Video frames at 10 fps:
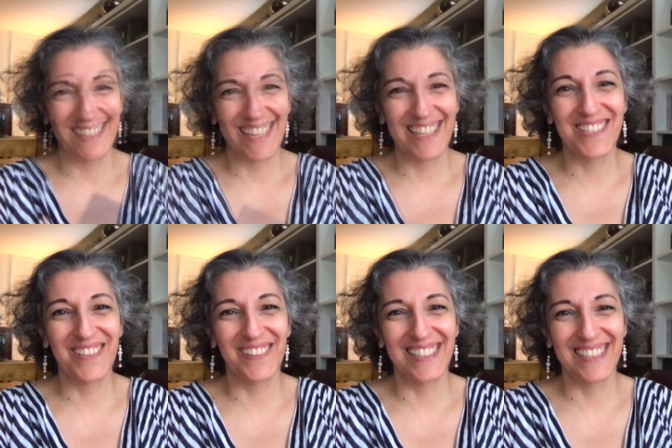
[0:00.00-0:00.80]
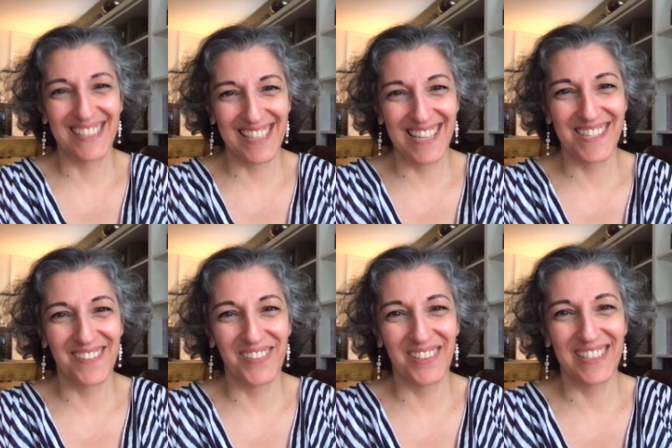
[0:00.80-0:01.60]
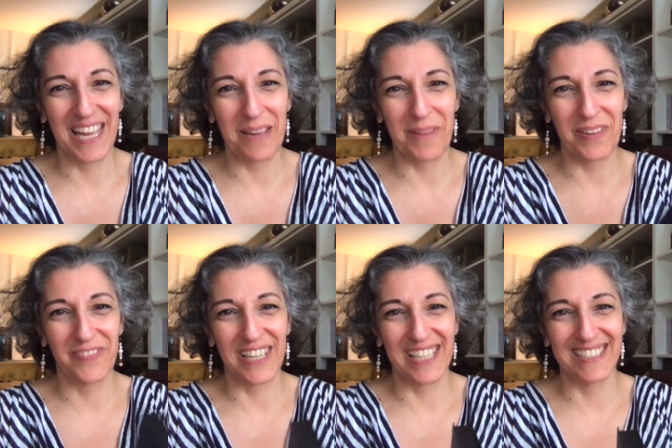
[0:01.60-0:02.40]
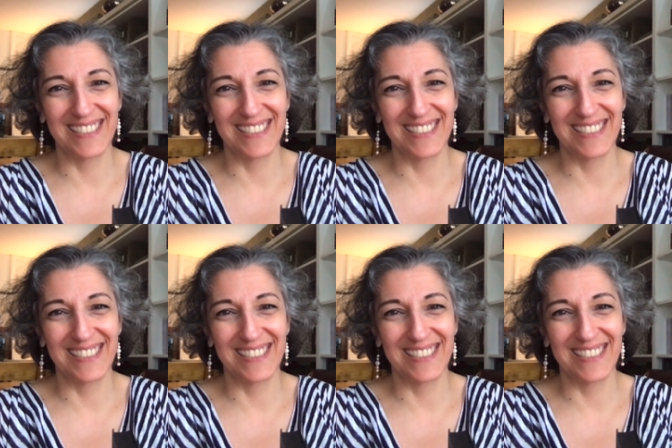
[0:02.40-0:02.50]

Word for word: Enjoy the rest of your day, my friend.